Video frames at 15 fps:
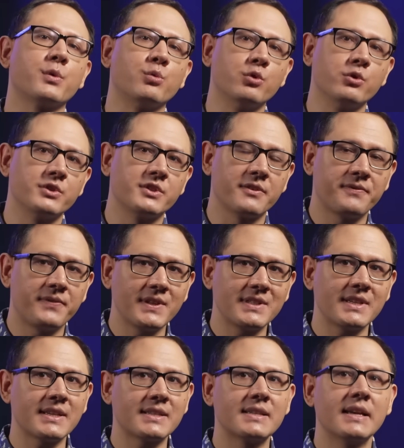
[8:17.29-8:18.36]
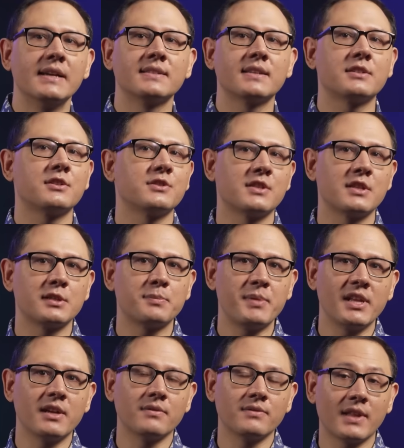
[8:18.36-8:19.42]
the rules of physics, such as the
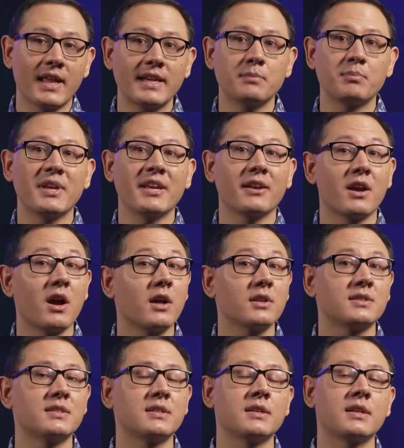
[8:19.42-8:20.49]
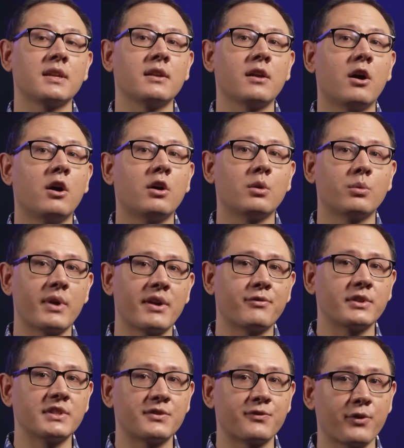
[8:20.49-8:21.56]
speed of light being constant in all reference